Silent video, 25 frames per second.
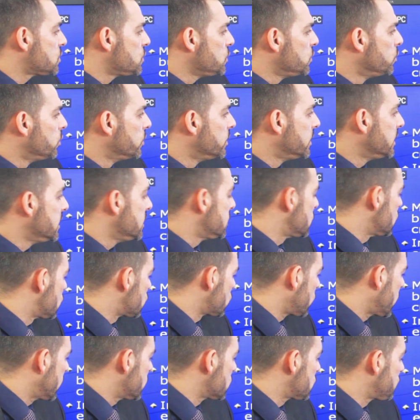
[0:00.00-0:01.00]
you will need to
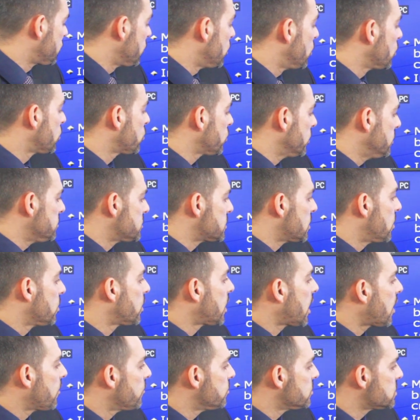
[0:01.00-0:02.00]
transfer
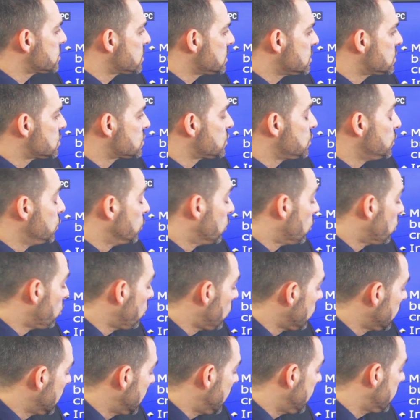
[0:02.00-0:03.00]
cryptocurrencies to your
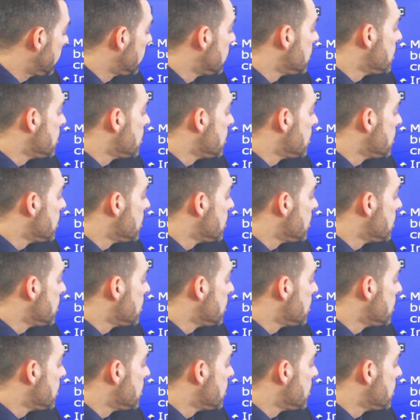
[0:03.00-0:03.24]
wallet